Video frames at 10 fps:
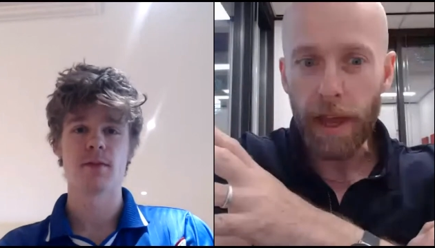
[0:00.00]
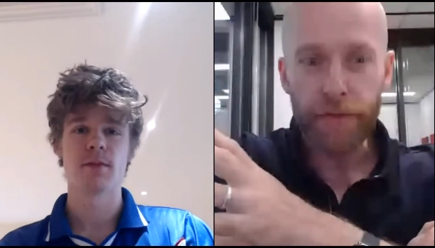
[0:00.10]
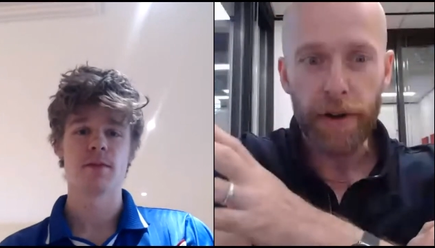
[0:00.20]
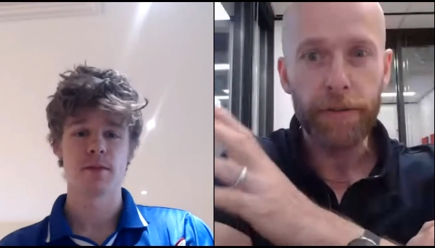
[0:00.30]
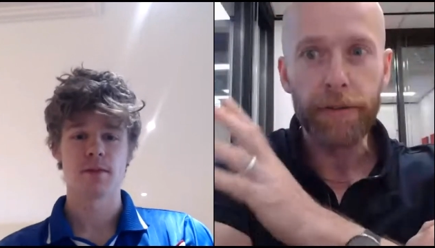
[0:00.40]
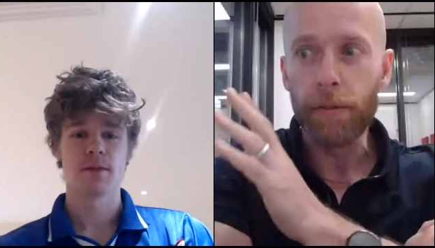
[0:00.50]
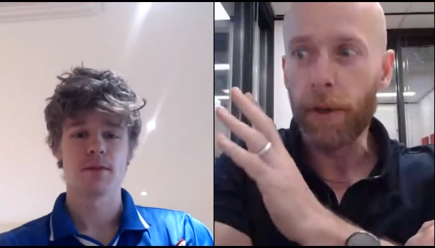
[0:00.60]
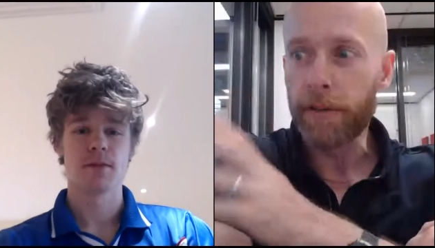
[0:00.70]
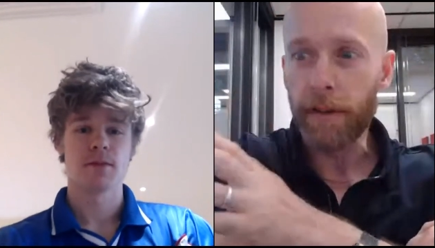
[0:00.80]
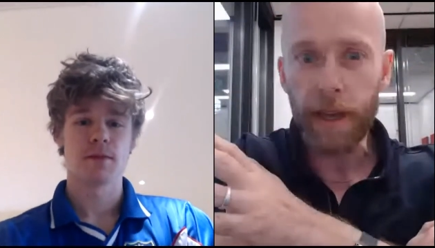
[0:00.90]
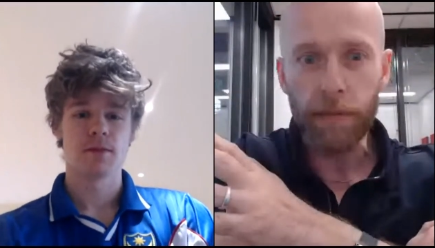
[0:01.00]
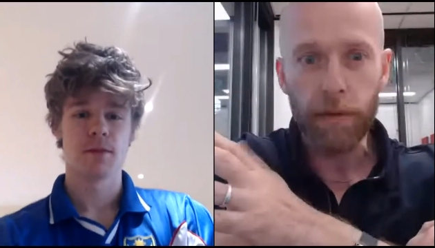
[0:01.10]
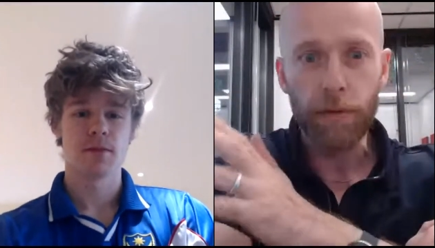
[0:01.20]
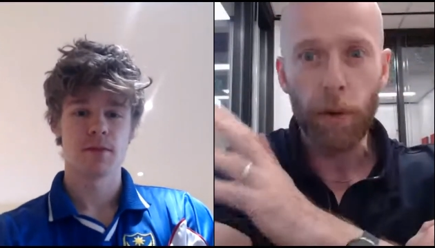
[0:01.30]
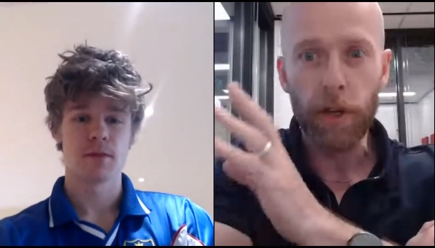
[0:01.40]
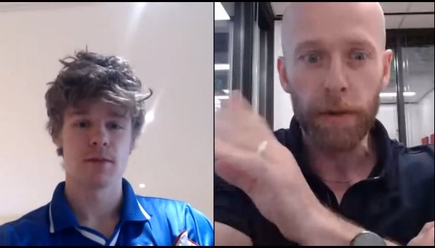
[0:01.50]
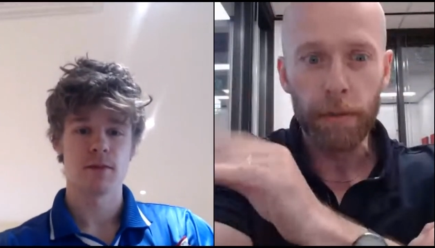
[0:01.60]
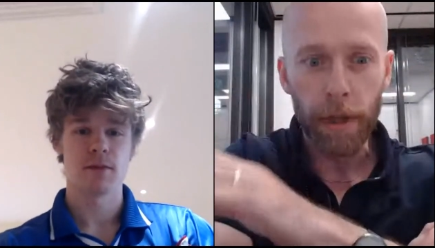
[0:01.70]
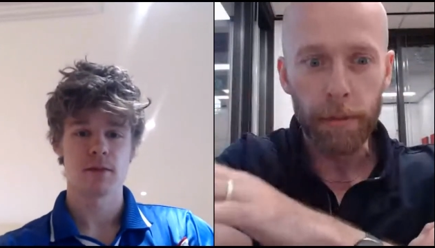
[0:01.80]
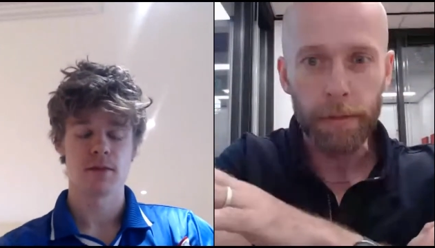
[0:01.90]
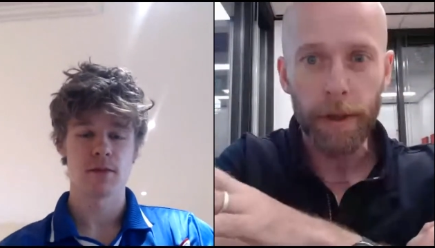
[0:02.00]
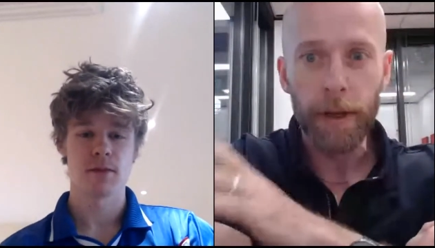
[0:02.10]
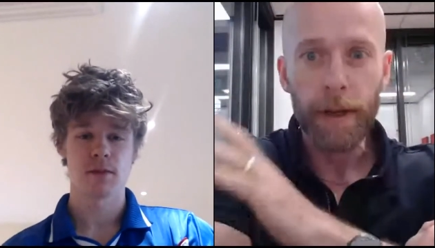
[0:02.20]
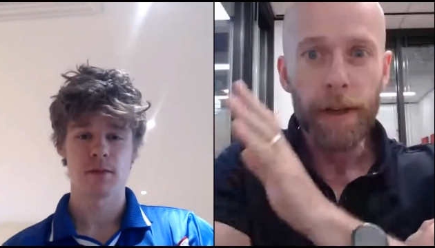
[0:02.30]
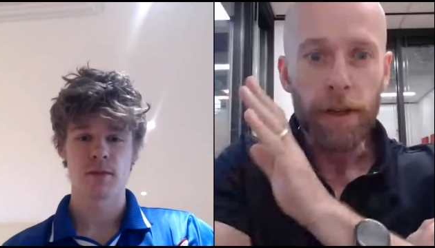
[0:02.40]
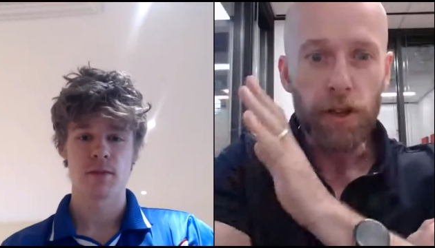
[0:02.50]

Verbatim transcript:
Speaker 1: at Ahrefs and what is the keyword volume and blah blah blah